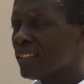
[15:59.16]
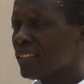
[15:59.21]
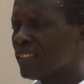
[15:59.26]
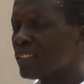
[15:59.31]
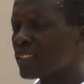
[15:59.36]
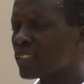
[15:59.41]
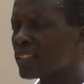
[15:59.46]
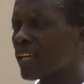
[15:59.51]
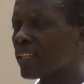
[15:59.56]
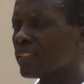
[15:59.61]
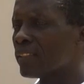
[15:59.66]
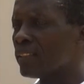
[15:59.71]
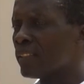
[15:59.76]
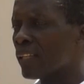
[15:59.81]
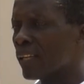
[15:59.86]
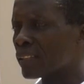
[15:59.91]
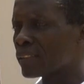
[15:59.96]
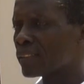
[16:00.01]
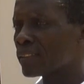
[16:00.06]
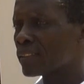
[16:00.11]
He said,
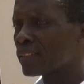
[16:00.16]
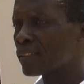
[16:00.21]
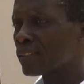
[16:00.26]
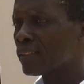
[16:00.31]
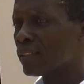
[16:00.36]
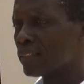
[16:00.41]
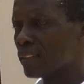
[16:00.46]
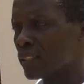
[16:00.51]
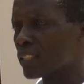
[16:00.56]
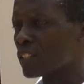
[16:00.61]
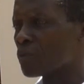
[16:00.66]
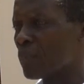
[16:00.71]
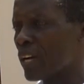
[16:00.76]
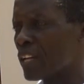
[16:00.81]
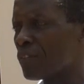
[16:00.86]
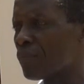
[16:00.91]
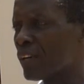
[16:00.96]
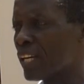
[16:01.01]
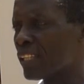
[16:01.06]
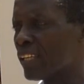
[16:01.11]
yes, this is
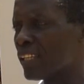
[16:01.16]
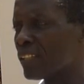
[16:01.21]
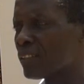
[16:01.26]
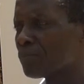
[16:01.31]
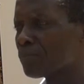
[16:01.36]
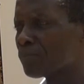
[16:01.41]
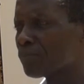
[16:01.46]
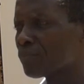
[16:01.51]
my father.